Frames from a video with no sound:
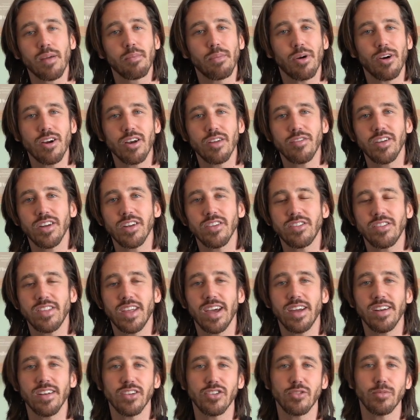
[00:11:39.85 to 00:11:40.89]
Part of it is
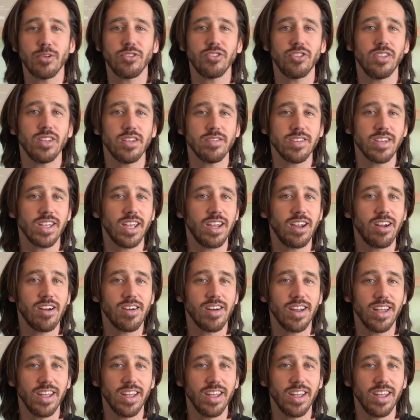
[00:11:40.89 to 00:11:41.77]
that, especially living here